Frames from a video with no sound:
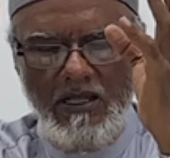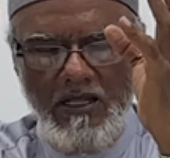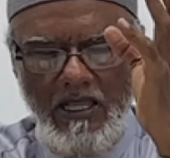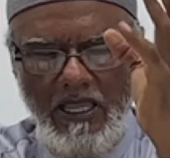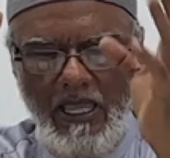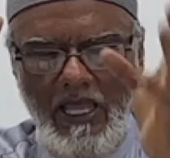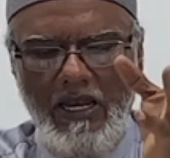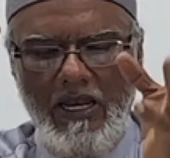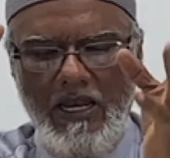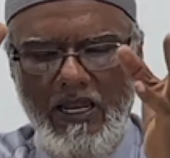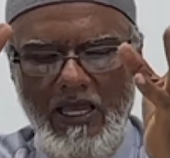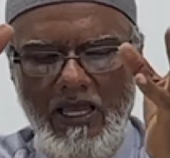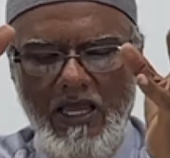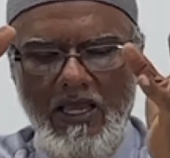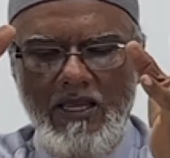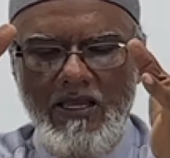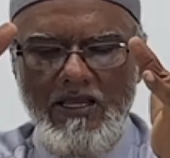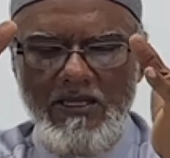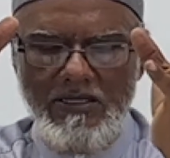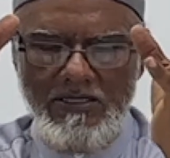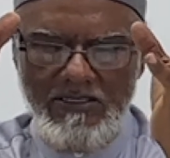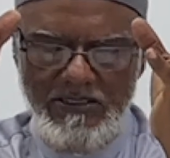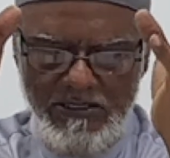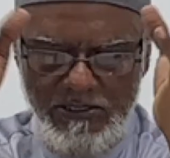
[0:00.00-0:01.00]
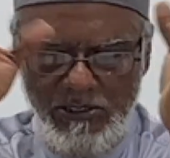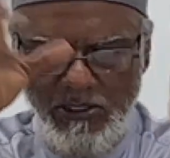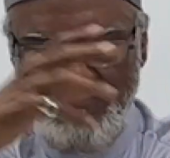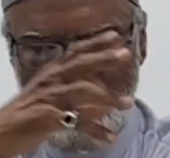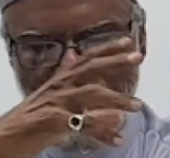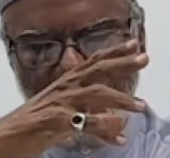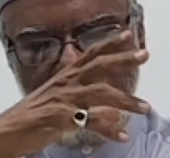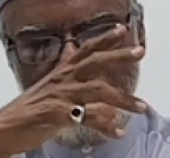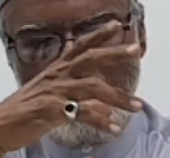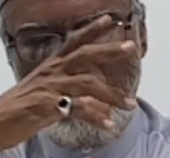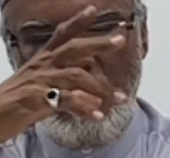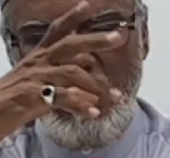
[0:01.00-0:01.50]
Kalla
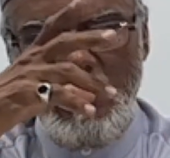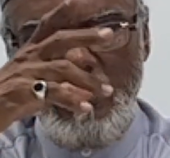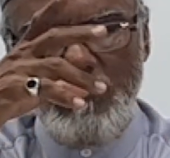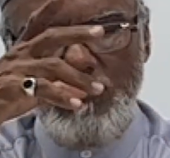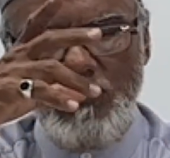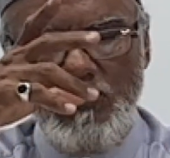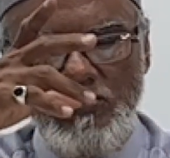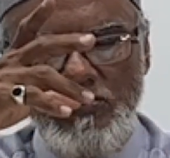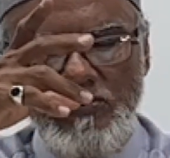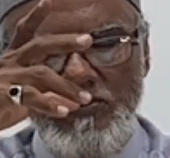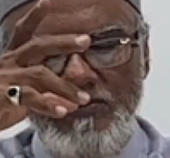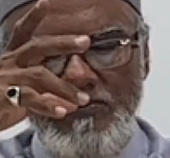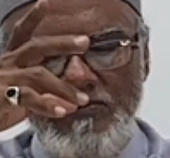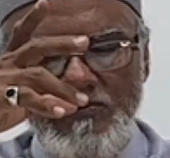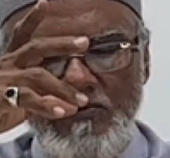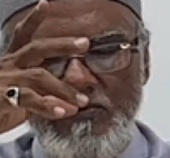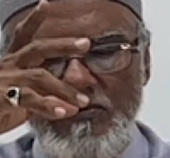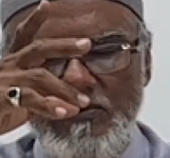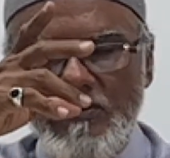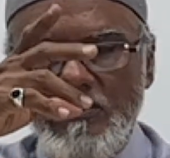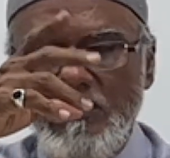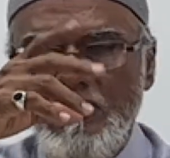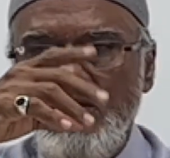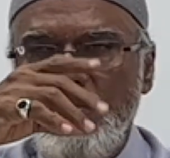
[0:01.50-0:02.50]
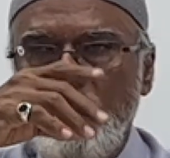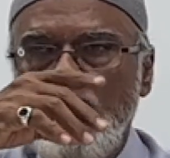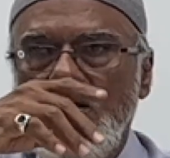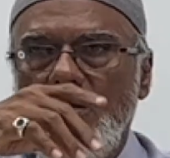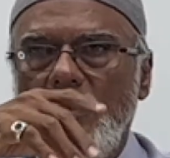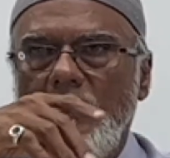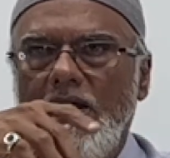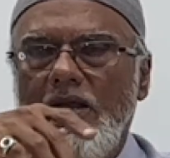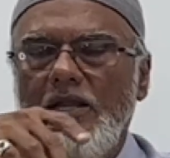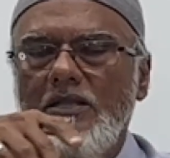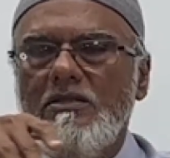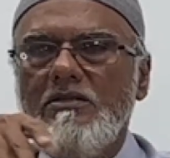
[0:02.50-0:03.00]
sawfa ta'lamun.
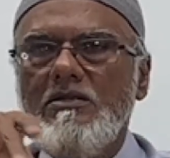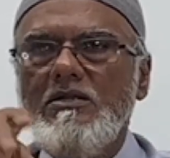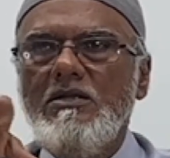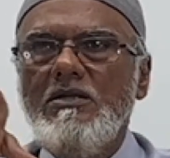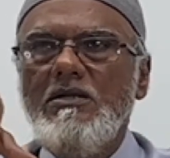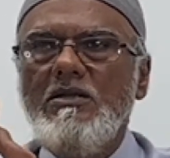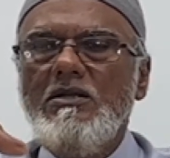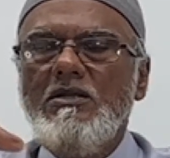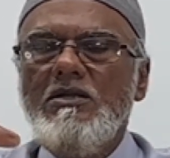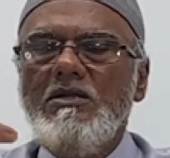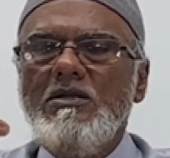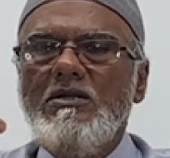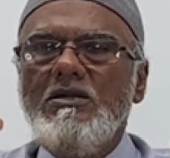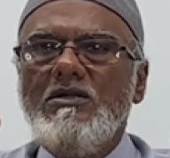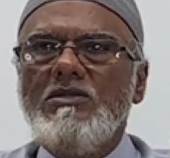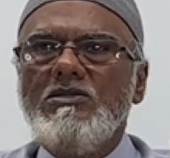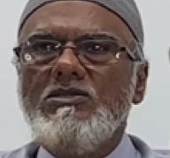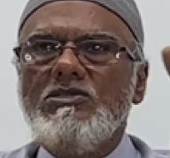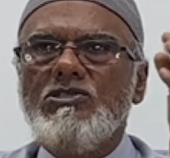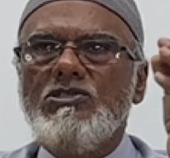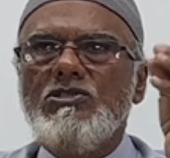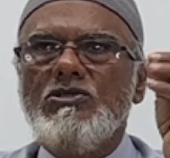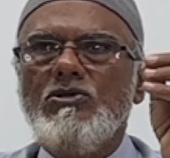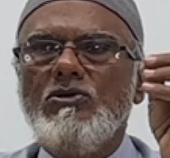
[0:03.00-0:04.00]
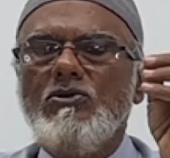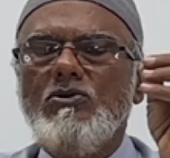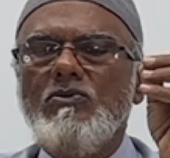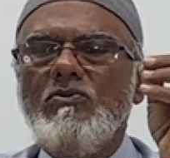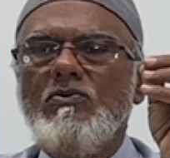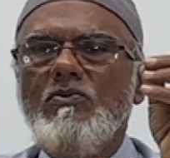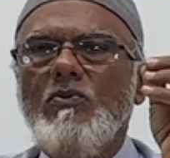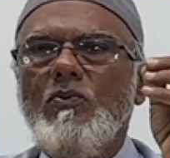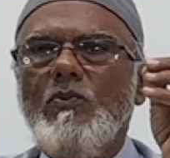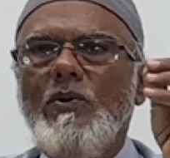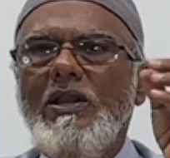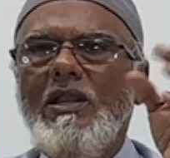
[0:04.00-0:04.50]
Right? So
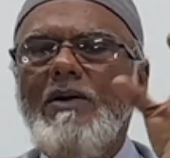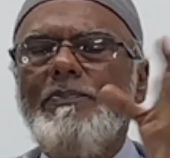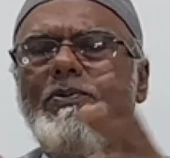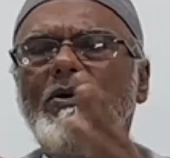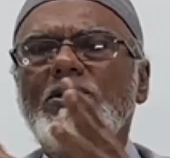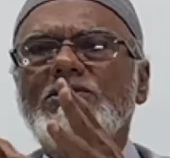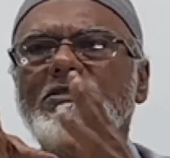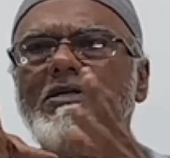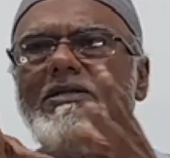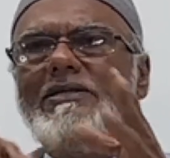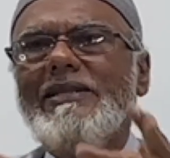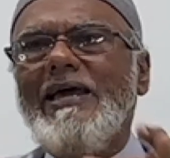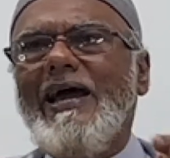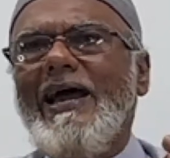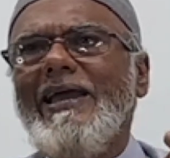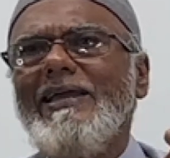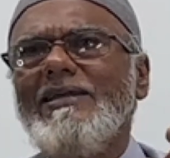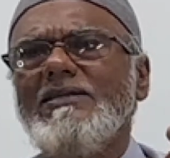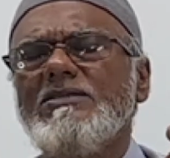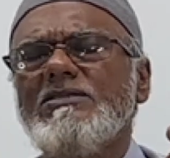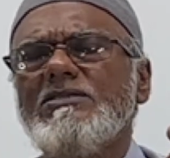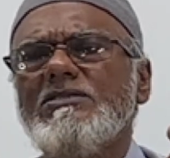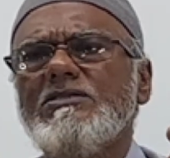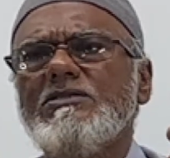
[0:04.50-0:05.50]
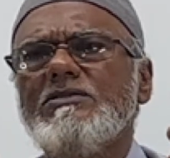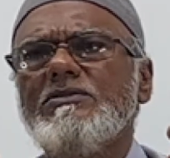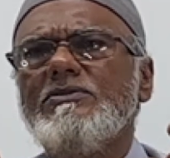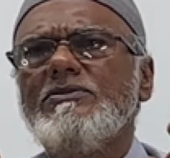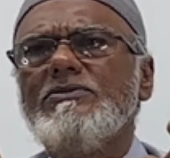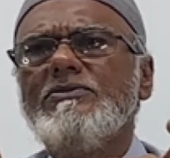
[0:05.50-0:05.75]
when a person dies,